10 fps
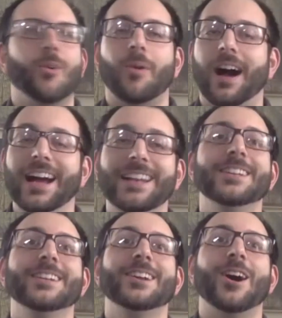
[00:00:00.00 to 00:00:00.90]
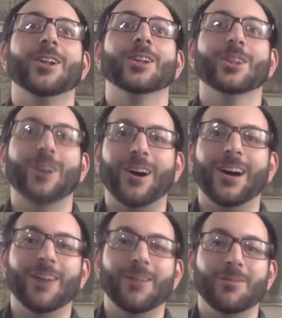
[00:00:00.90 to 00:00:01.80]
I did a lot
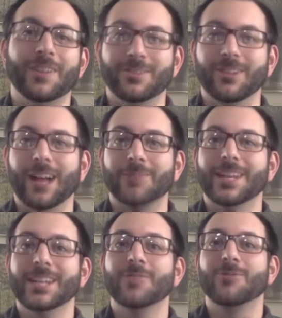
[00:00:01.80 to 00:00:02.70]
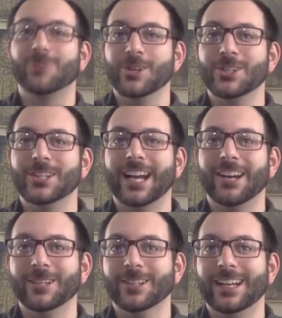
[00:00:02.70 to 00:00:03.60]
of Inventive Labs. I think the first thing I
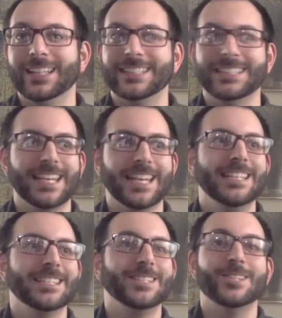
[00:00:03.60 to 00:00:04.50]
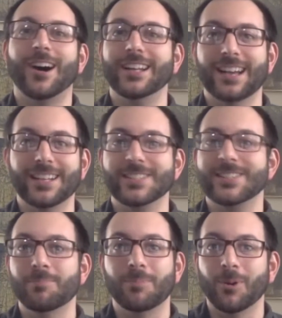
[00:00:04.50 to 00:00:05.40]
realized is it is not a
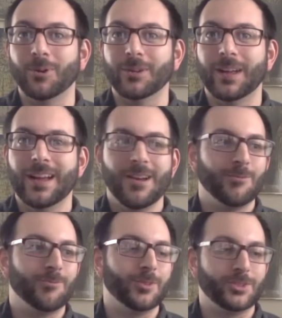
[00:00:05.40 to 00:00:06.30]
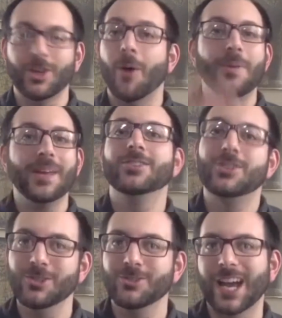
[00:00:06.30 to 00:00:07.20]
simple jump
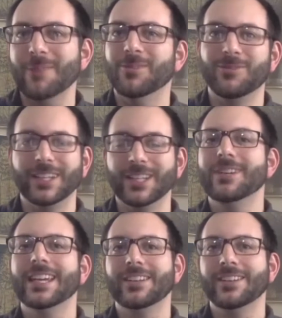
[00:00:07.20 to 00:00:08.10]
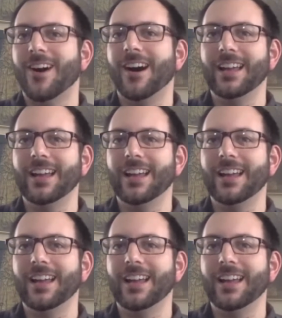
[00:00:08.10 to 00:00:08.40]
into type of thing. You cannot